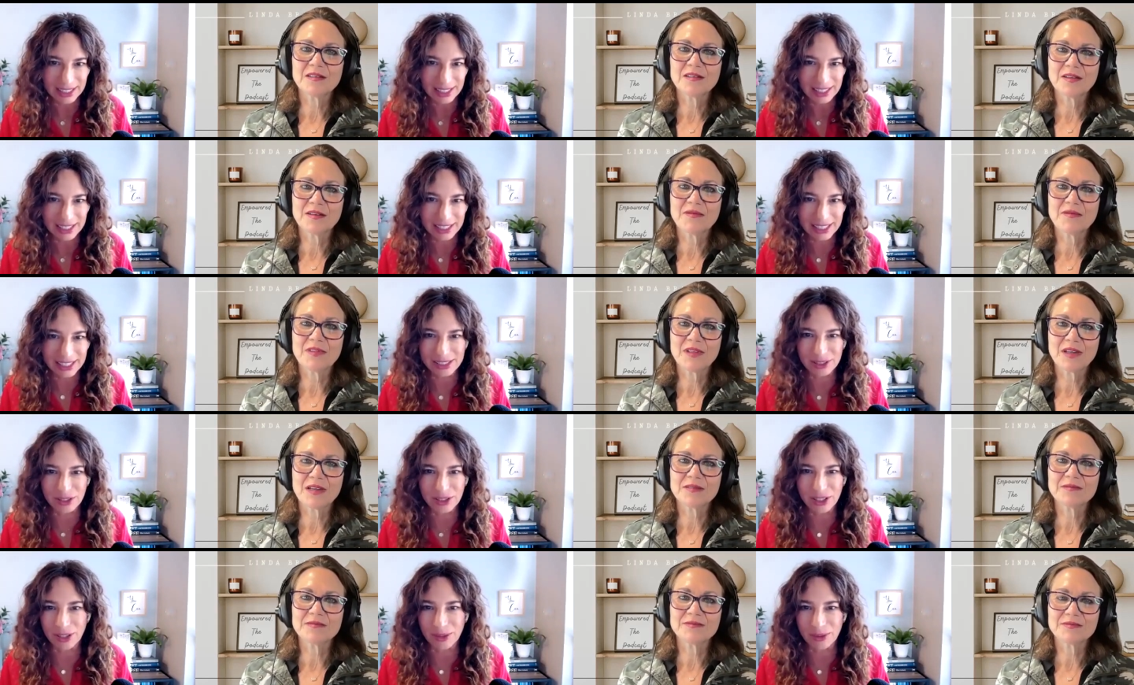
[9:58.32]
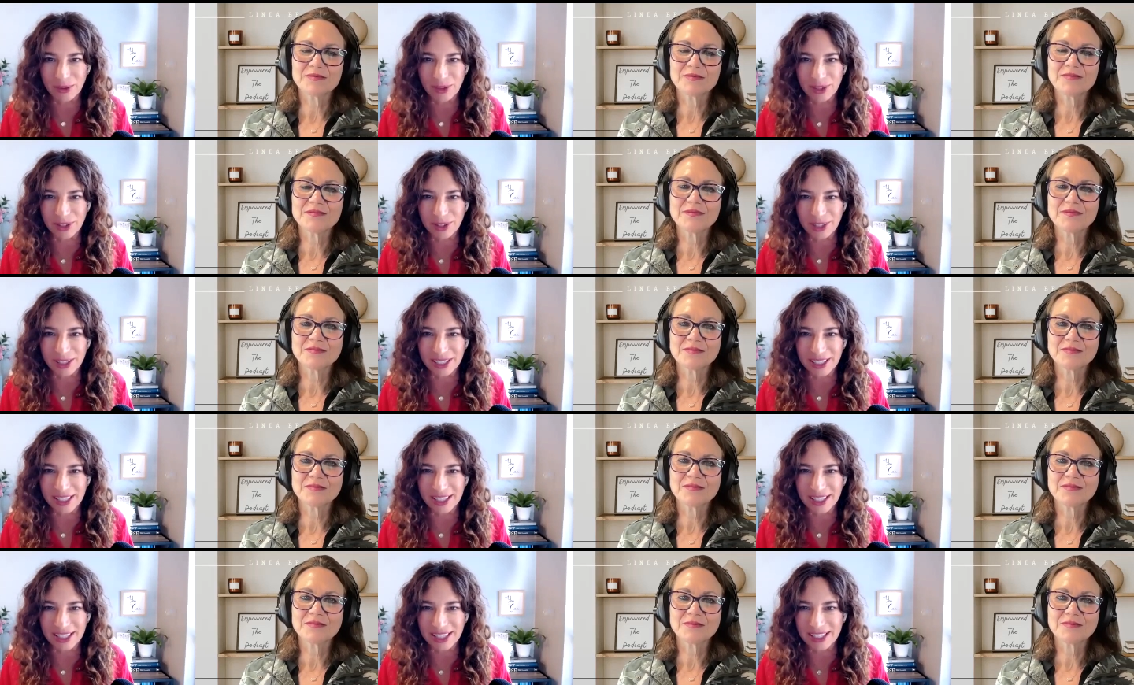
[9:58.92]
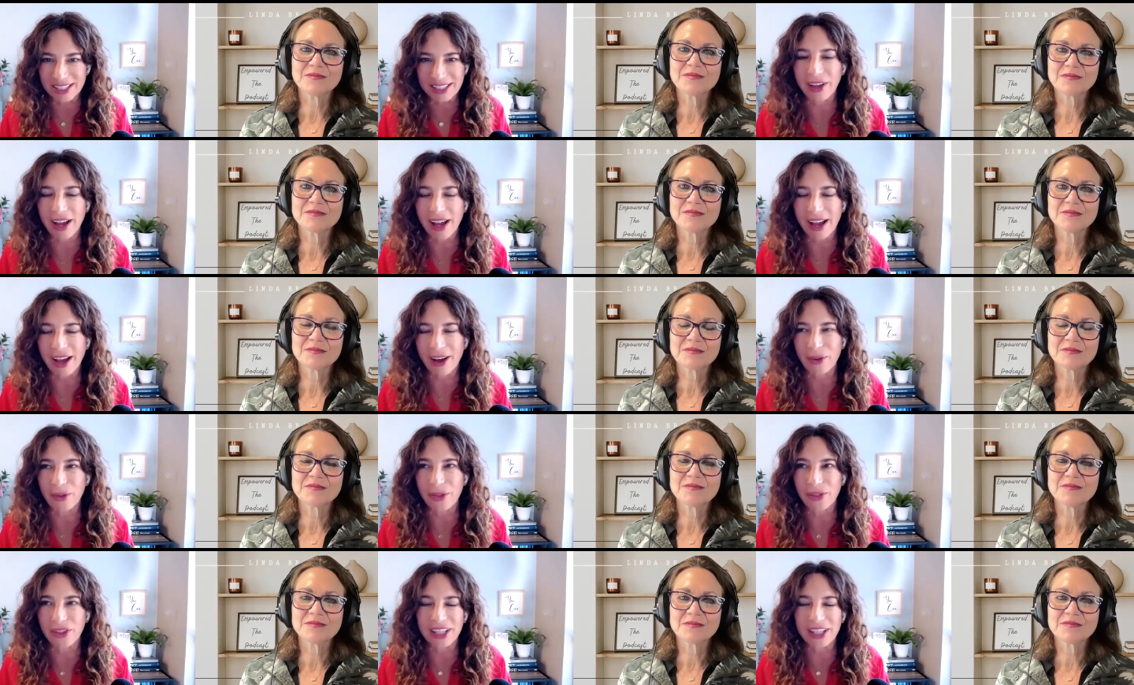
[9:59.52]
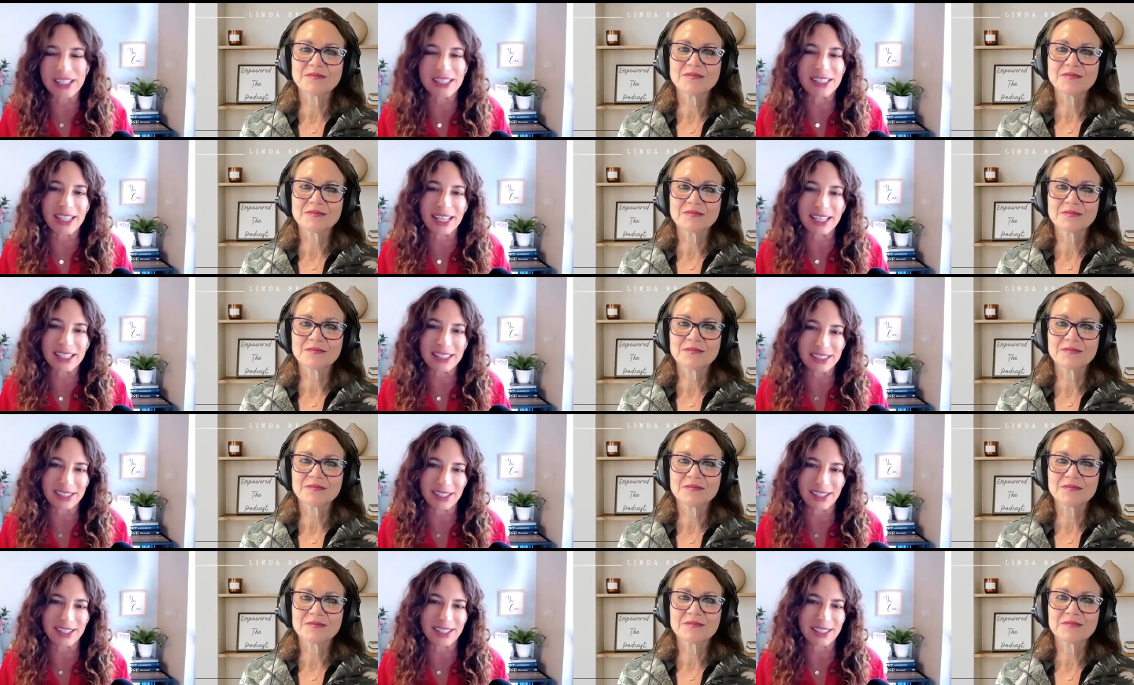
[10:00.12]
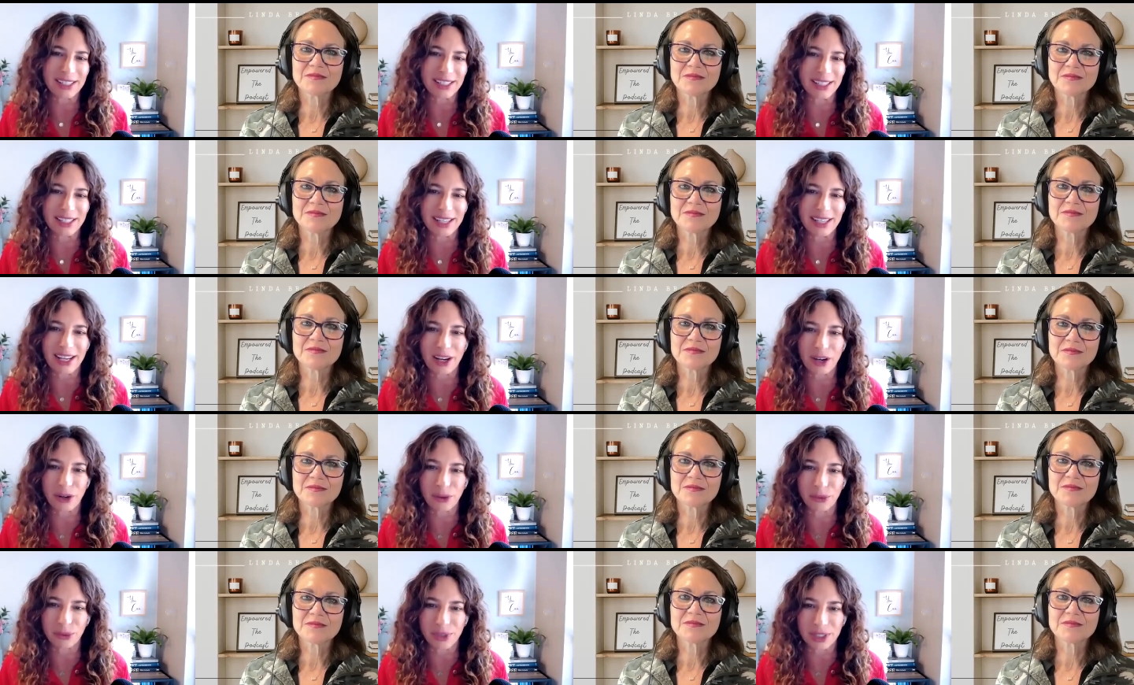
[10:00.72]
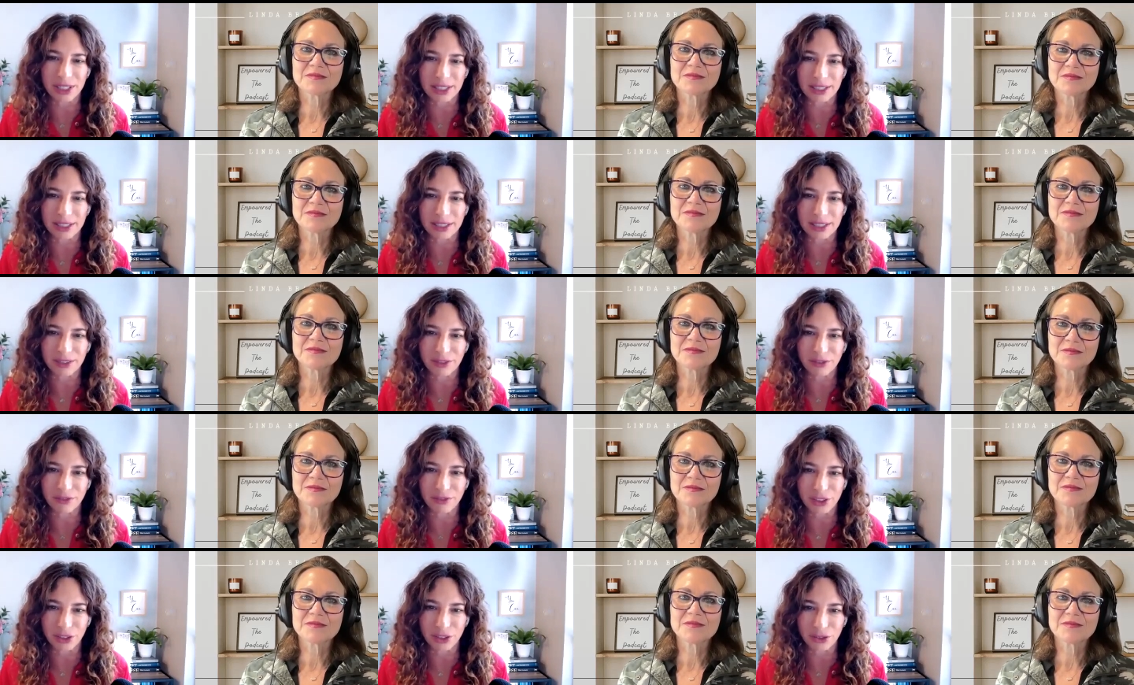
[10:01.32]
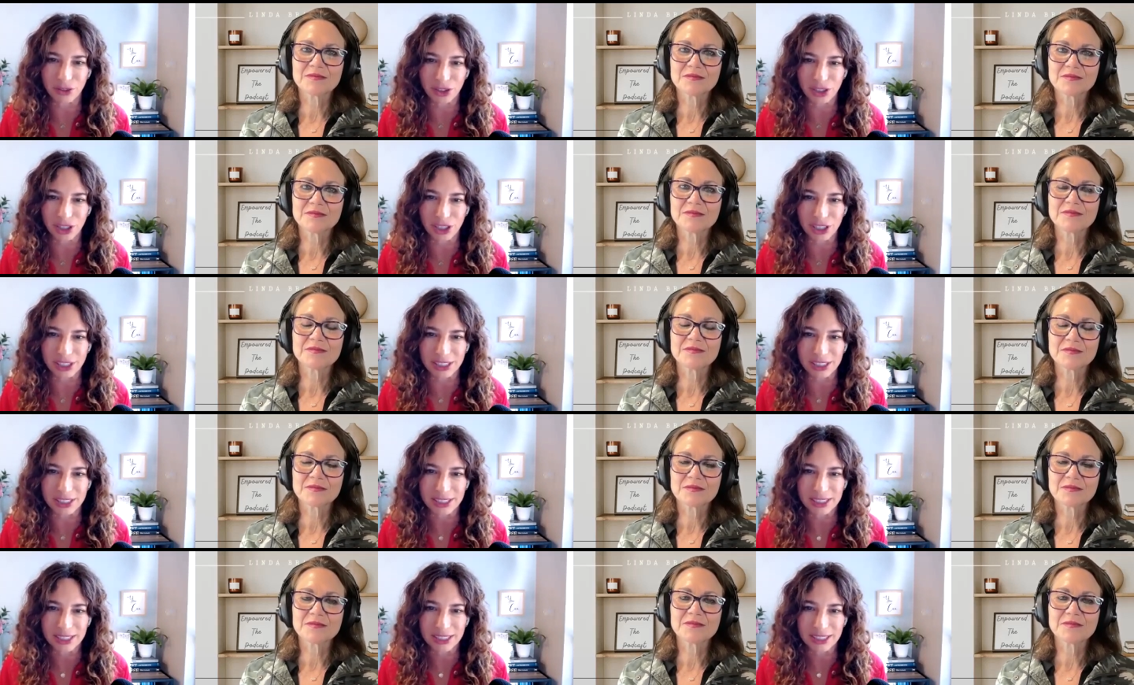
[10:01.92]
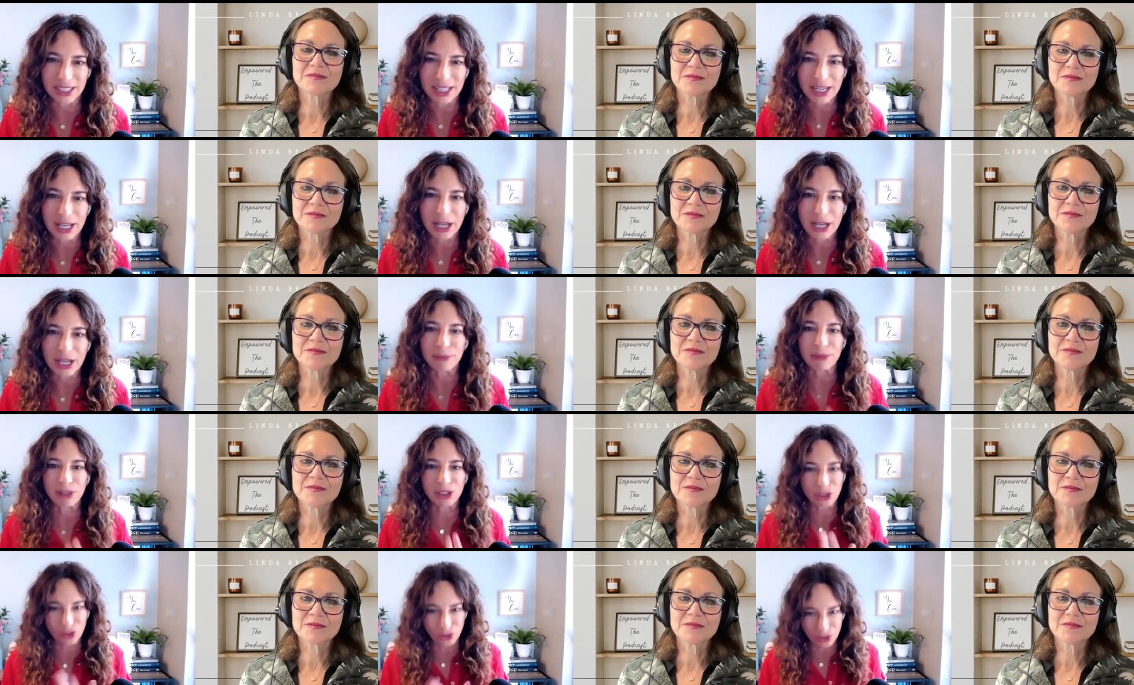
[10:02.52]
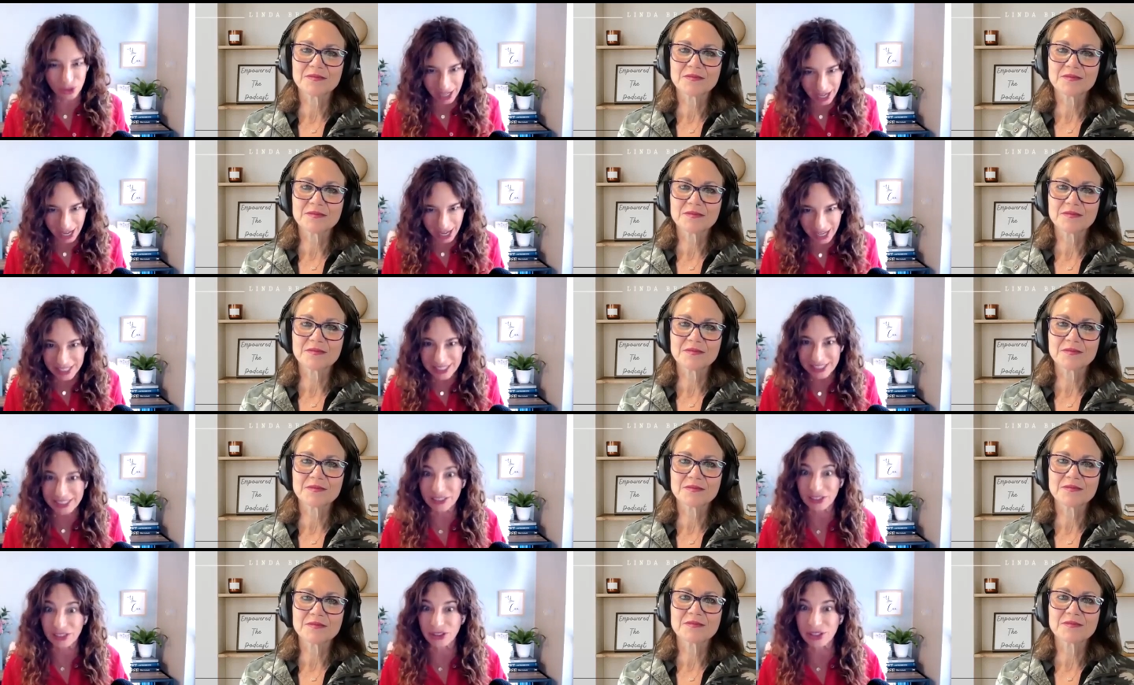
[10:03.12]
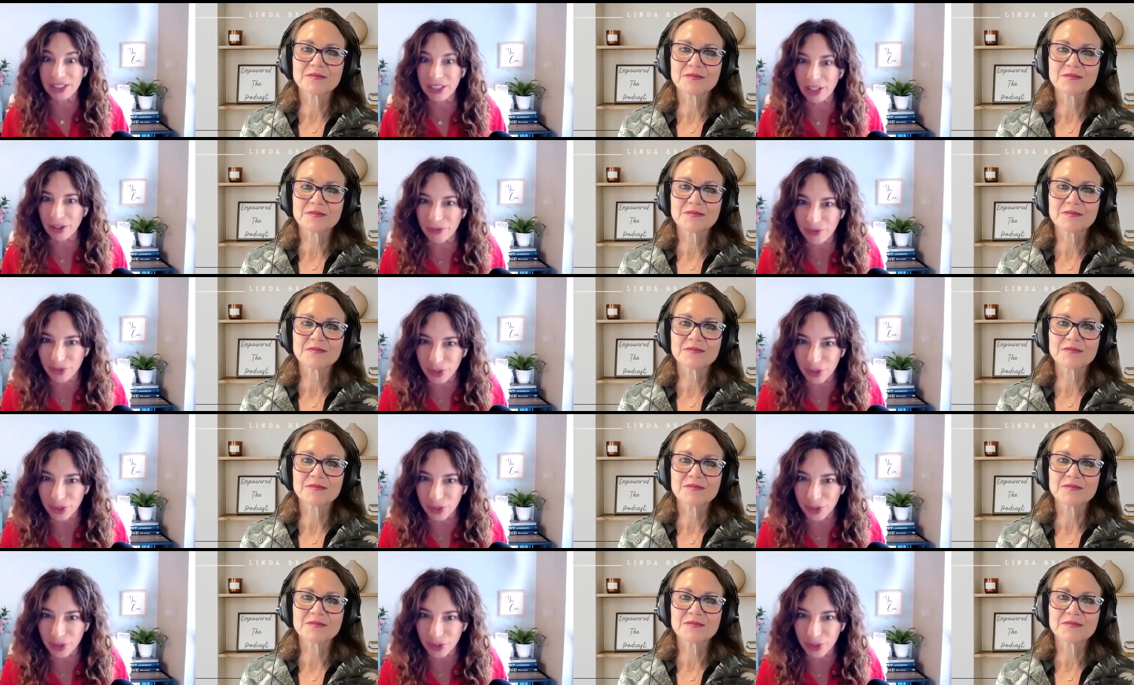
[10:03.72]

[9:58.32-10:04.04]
Speaker 1: is the is how things get done and how we feel good. But so to ask yourself